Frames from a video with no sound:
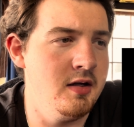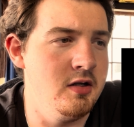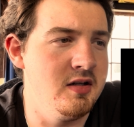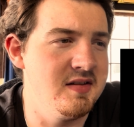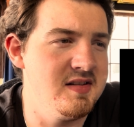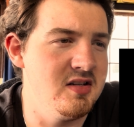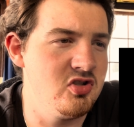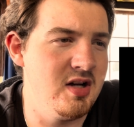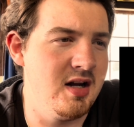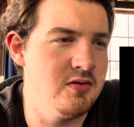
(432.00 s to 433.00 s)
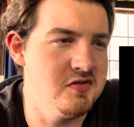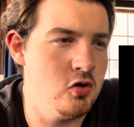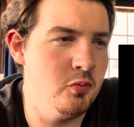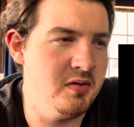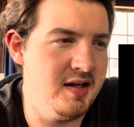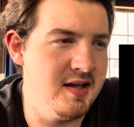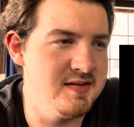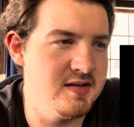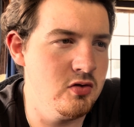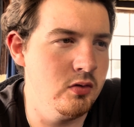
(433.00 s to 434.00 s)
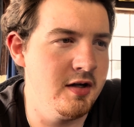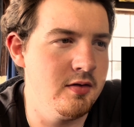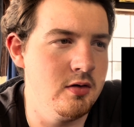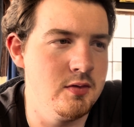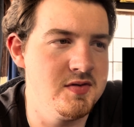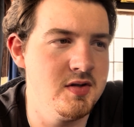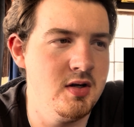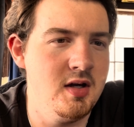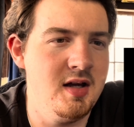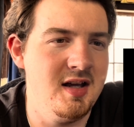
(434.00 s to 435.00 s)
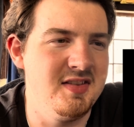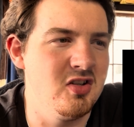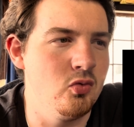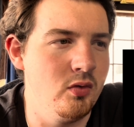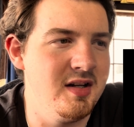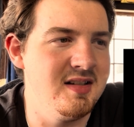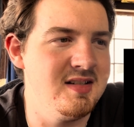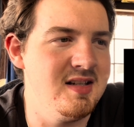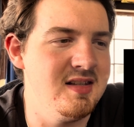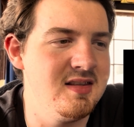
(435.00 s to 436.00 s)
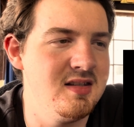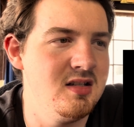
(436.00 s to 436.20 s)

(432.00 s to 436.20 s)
Here you can see a shot of those open hands. I do like those. And the gritting teeth.